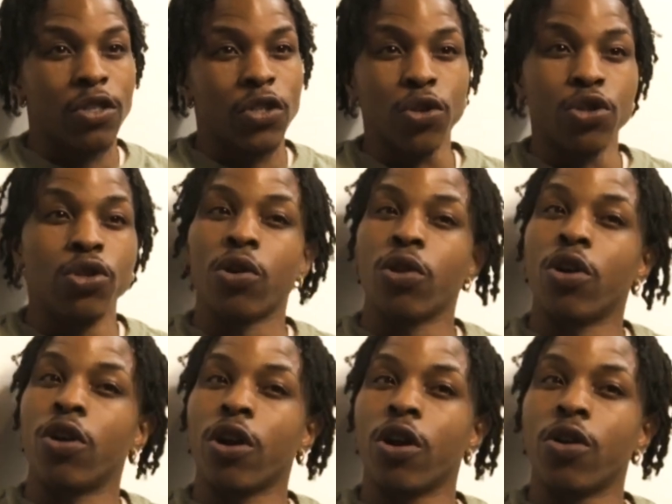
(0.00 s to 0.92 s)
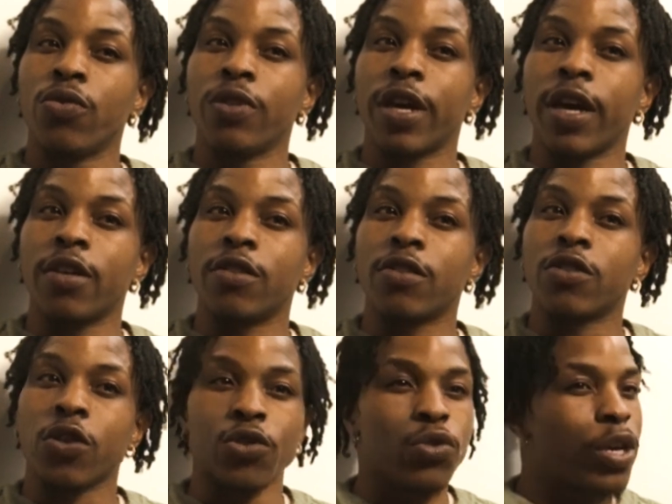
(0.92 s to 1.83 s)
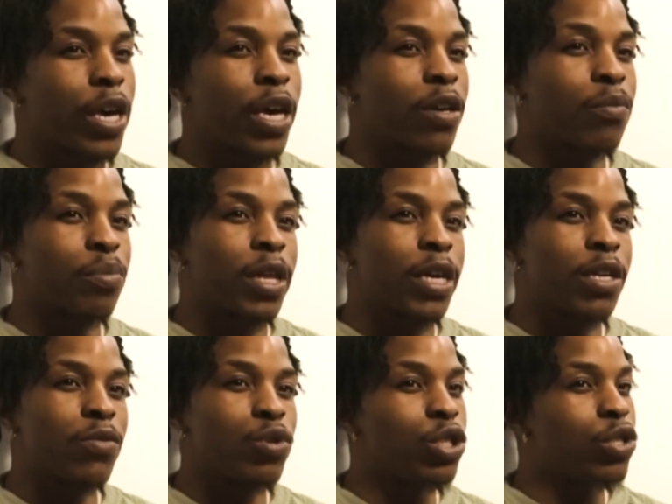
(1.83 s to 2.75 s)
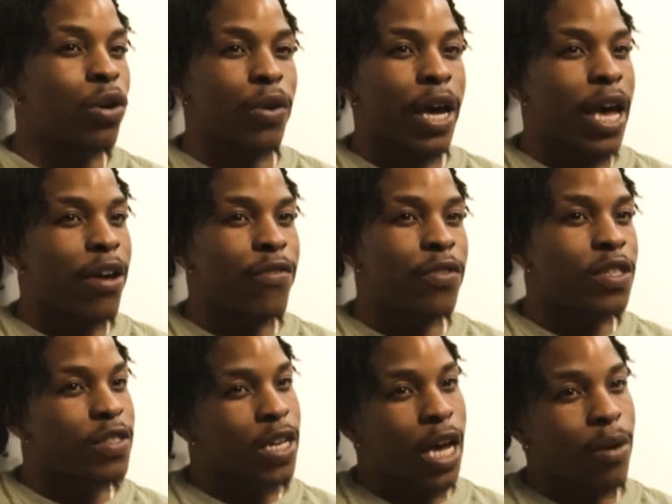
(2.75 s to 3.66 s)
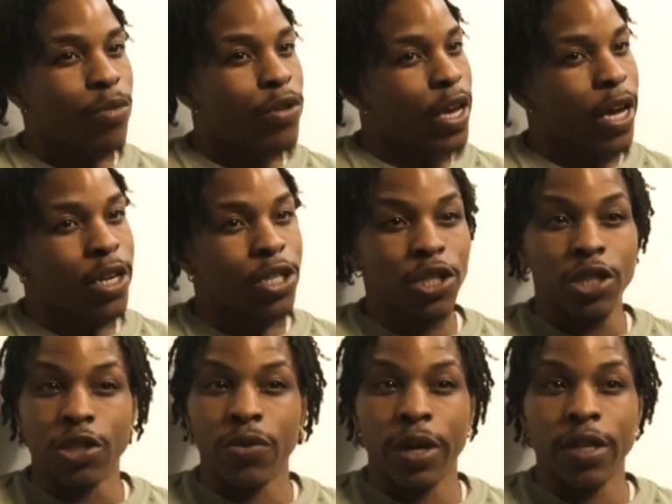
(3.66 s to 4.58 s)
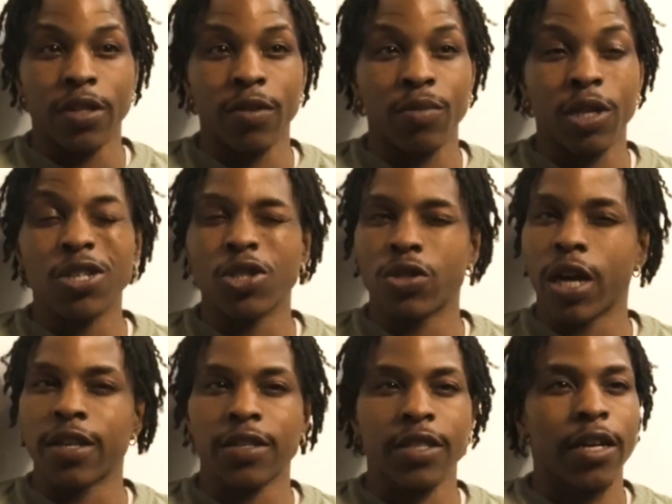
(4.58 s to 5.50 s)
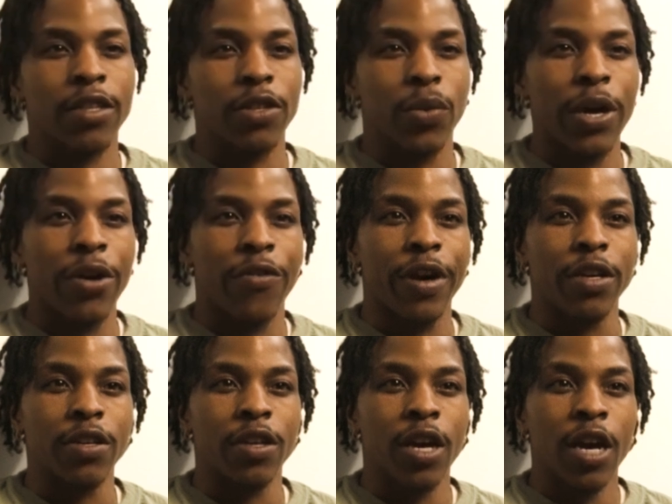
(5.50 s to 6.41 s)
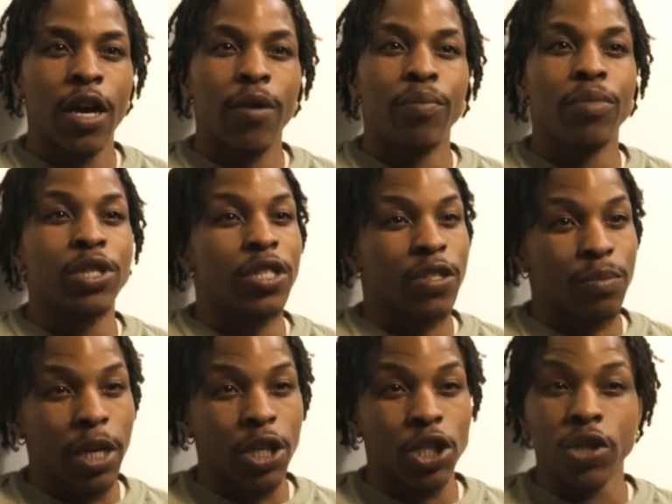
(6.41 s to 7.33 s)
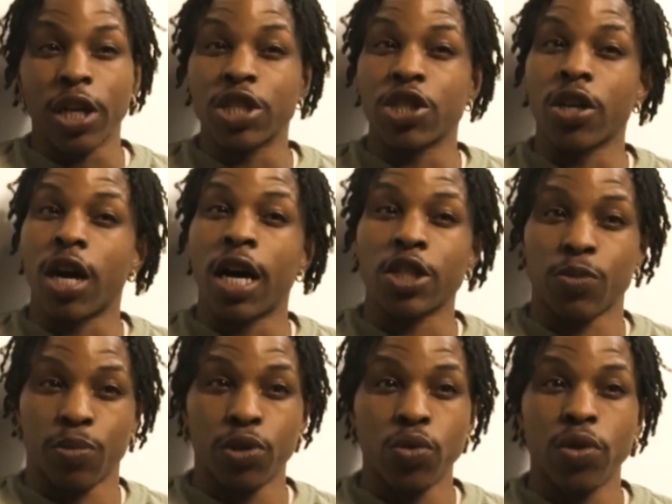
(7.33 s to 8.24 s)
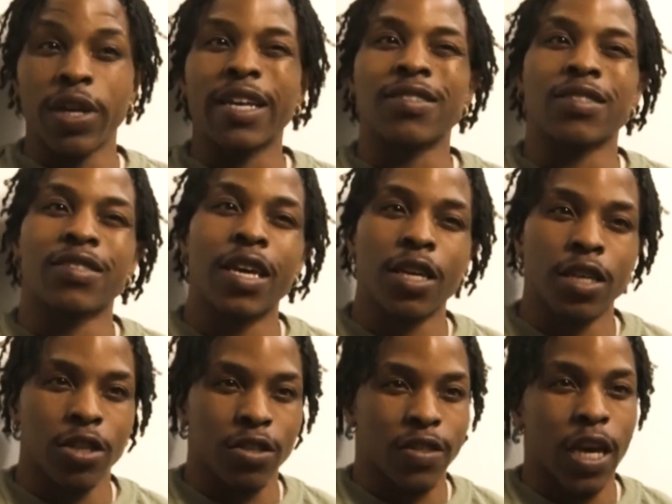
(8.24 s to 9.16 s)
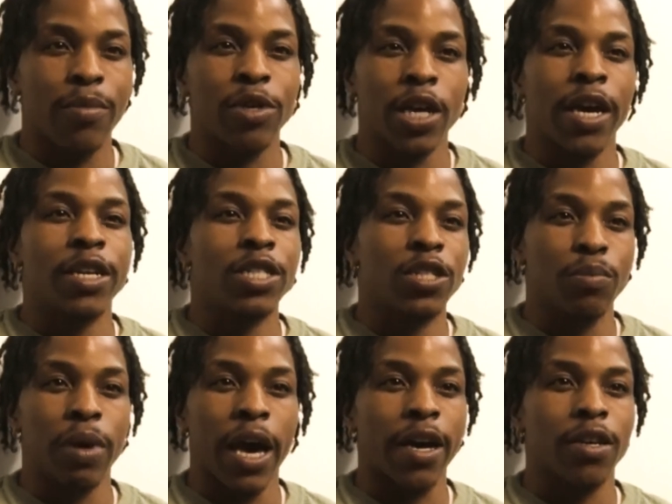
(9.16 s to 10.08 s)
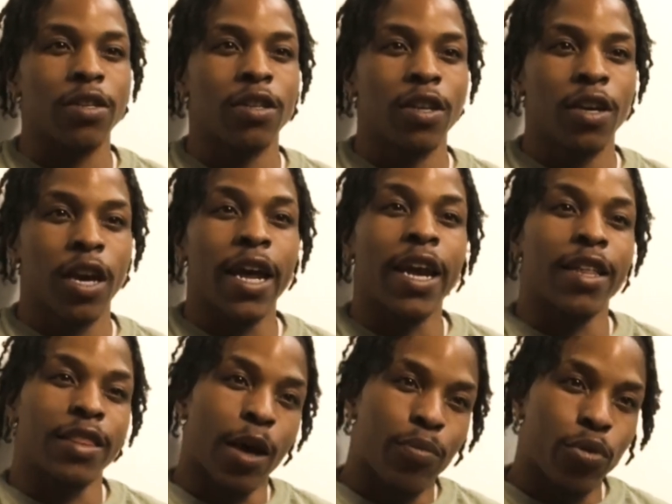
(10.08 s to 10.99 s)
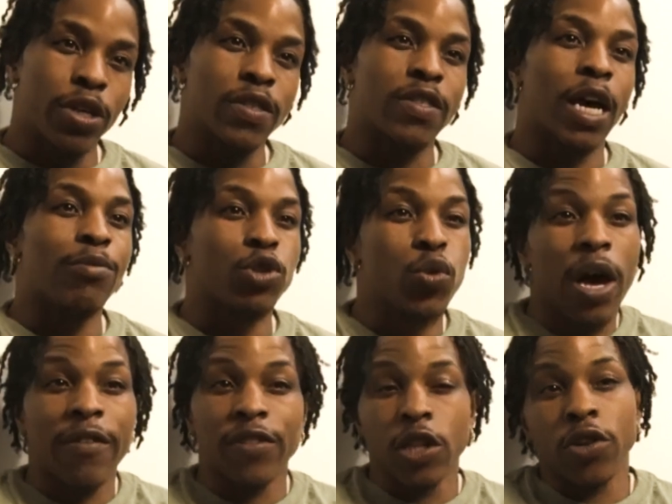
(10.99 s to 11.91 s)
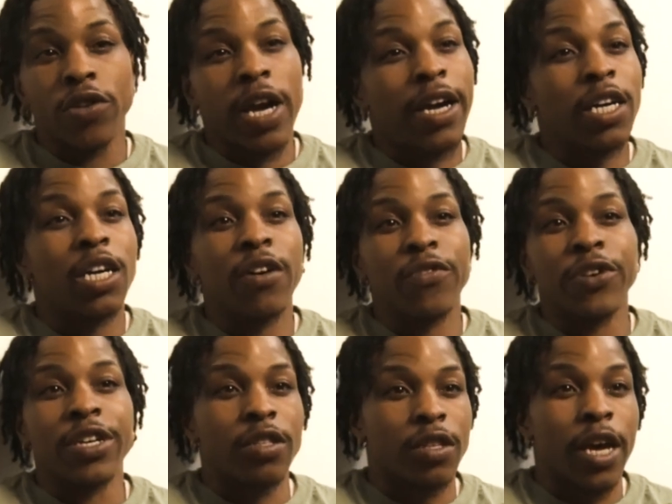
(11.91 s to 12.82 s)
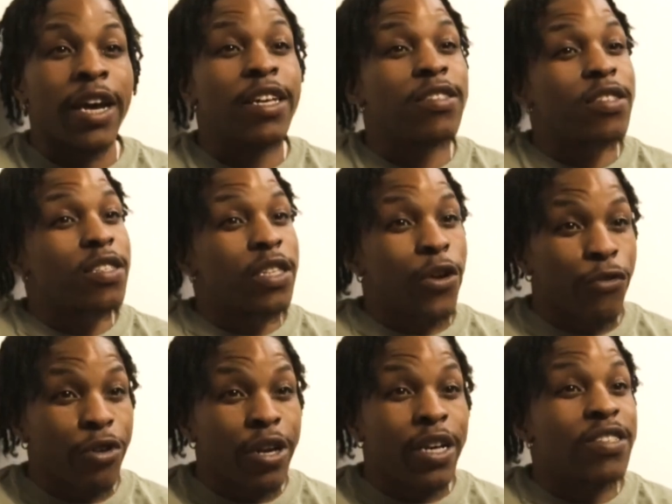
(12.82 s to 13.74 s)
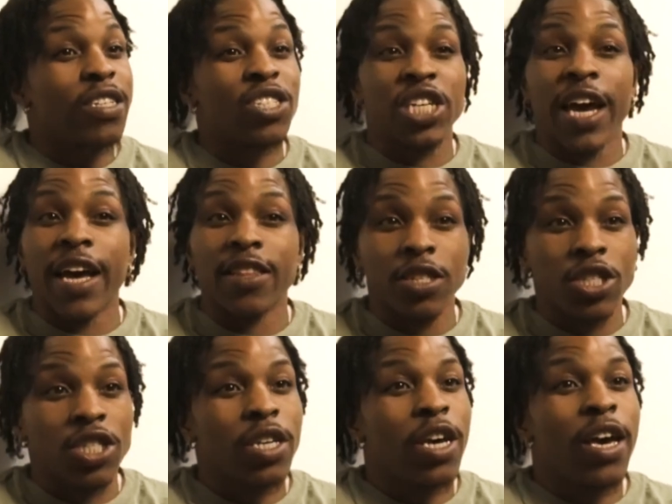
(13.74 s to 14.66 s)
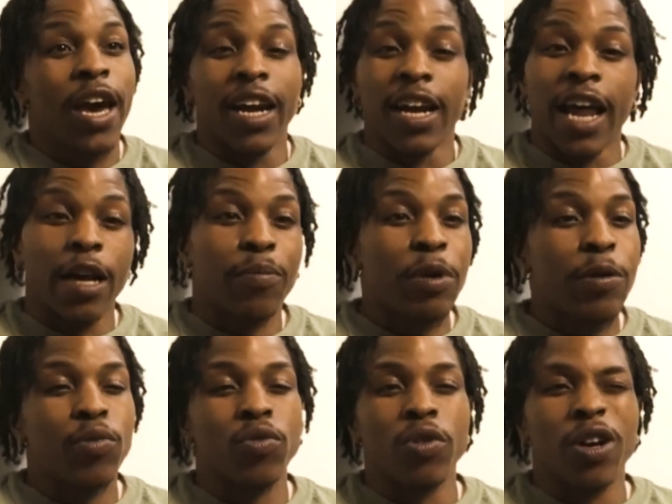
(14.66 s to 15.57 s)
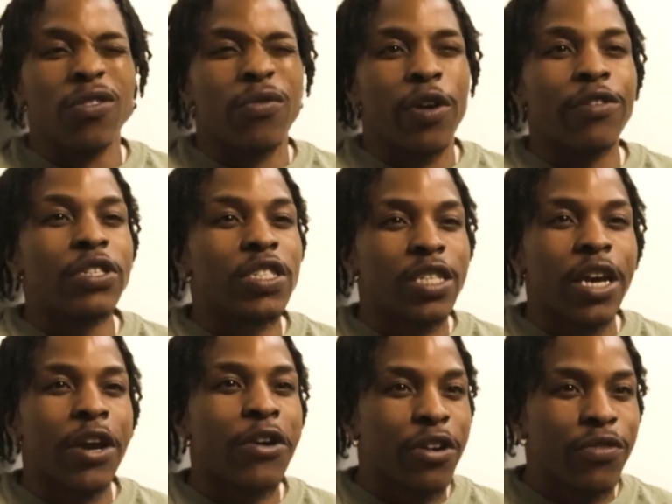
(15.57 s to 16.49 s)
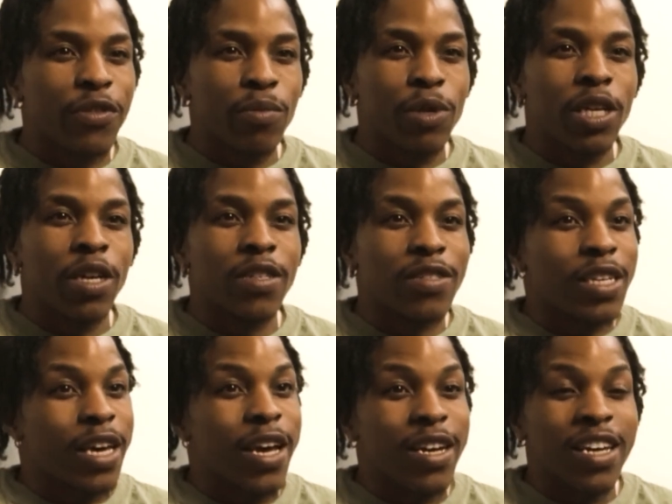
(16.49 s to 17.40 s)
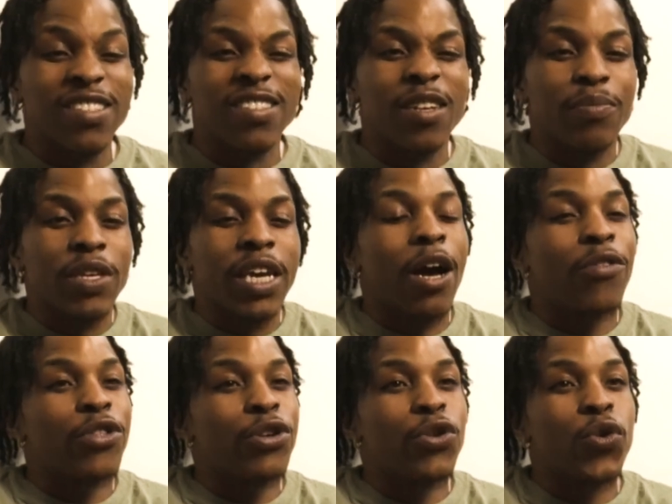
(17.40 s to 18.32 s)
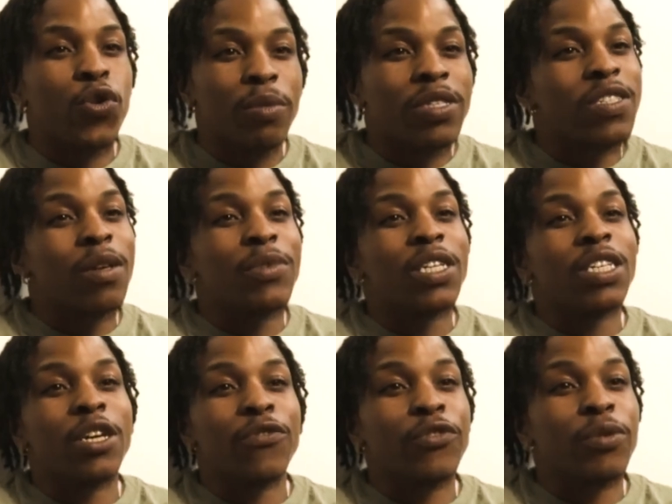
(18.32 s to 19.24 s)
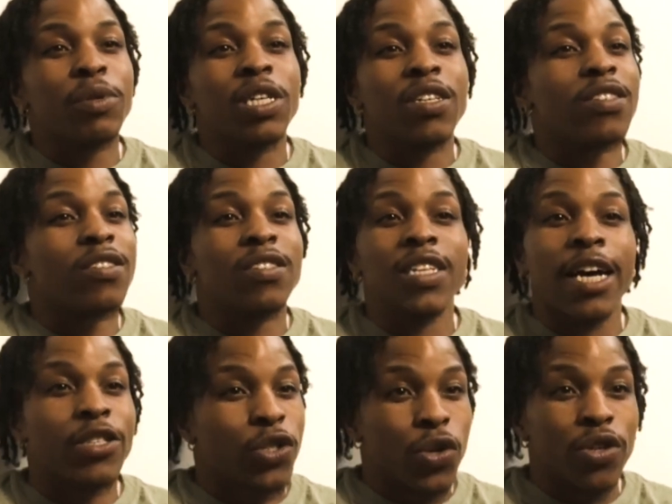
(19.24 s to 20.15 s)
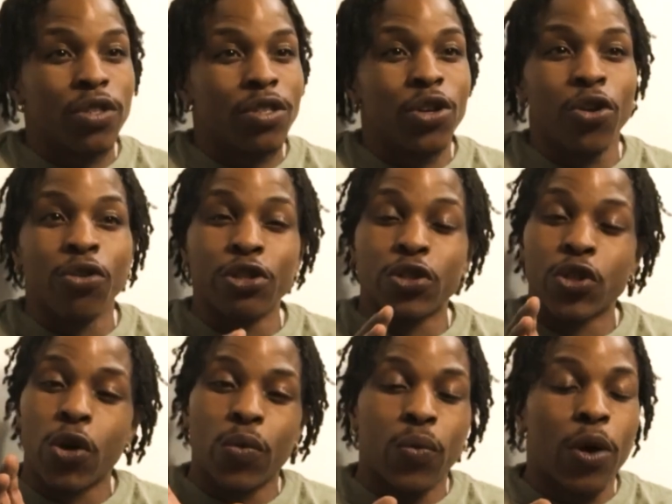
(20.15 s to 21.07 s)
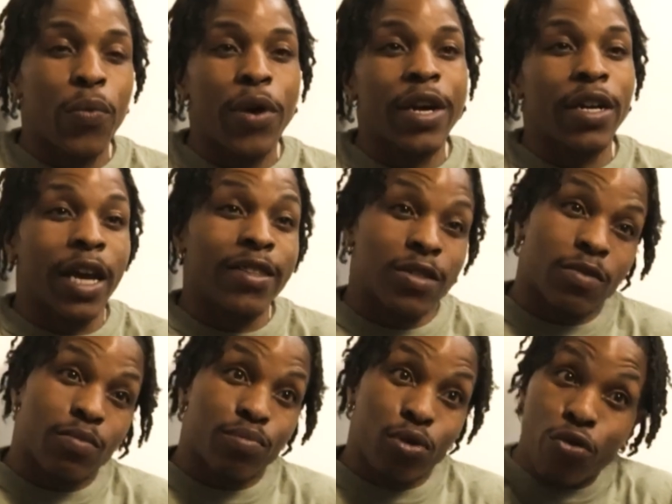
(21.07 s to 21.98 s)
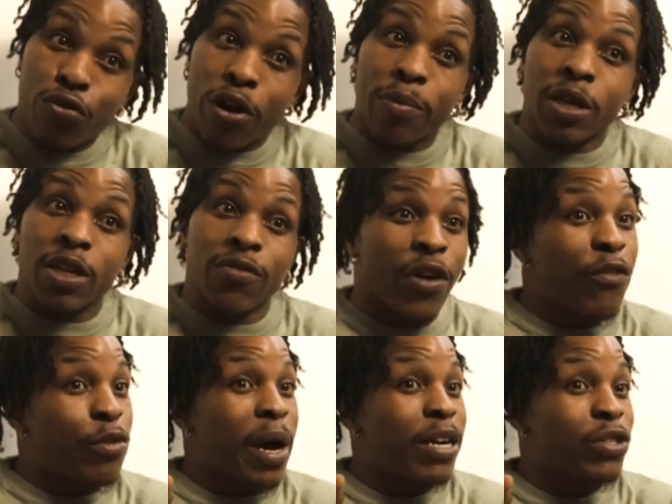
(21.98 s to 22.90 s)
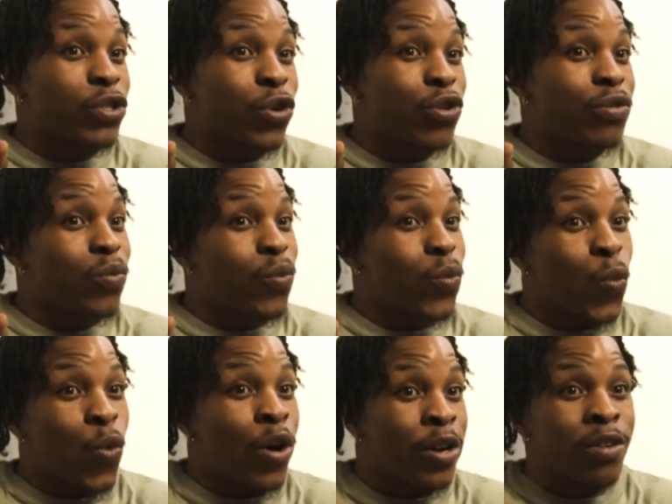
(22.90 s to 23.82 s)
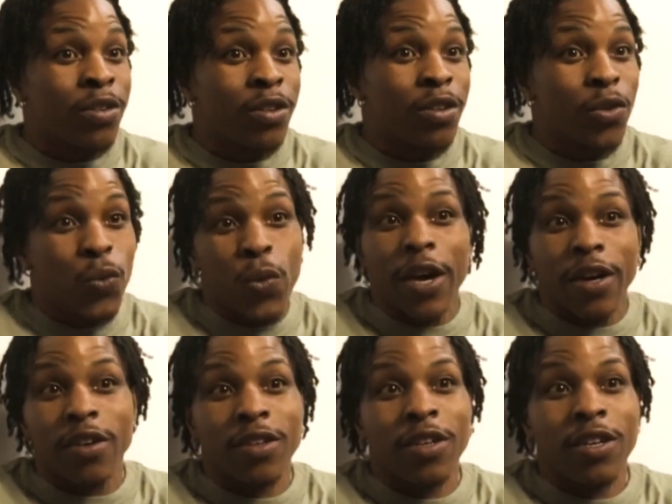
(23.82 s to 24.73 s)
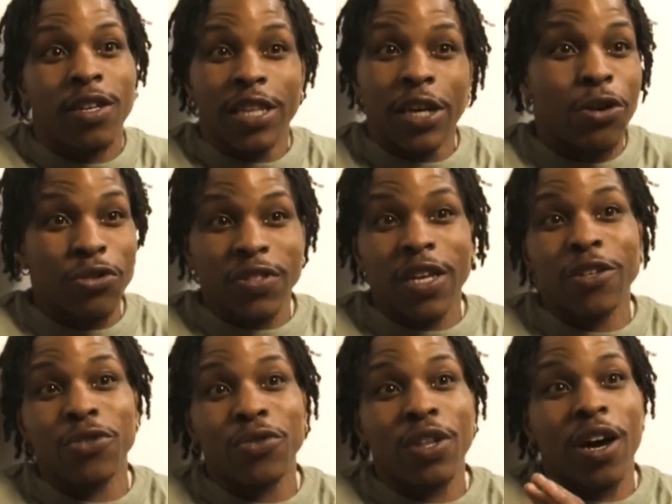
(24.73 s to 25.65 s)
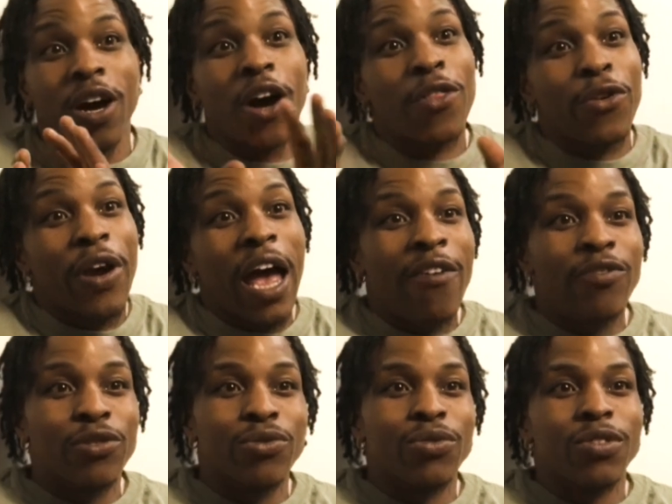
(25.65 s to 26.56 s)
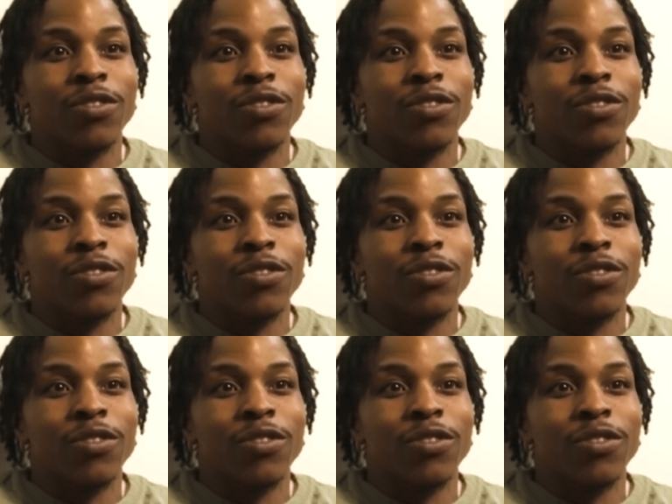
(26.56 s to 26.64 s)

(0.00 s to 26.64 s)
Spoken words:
So you no longer own that. So you can't complain when you don't have the time or the energy to do anything because you kind of signed it away already. But just making sure that you're an entrepreneur that's taking your time and your energy back. And at that point in time, you have to learn how to govern it. And it's a challenge. And a lot of people are very scared of it because, again, it's something out the norm. It's something different because it's not taught. You're only taught one way. And that's programming. If everybody's taught one way, they don't tell you the other avenues.